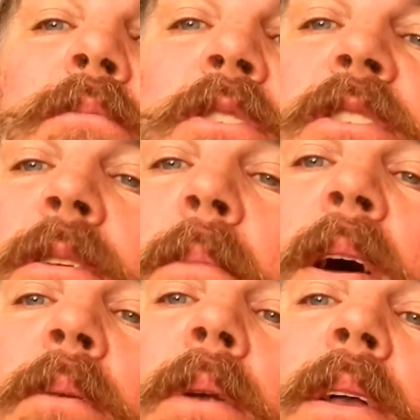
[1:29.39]
which is
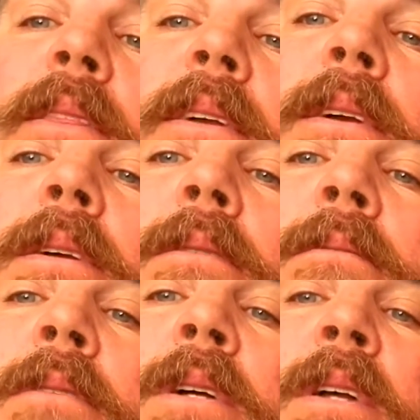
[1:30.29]
about right
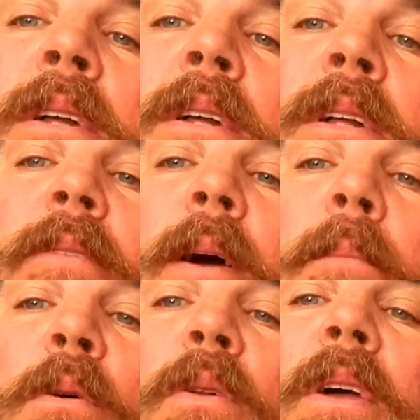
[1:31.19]
there. If I
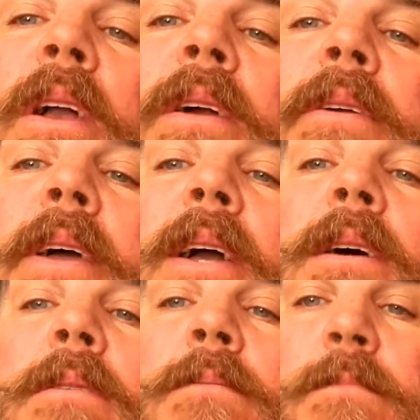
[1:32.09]
pull the hair
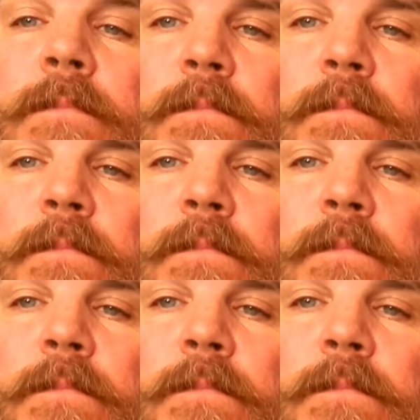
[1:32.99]
down,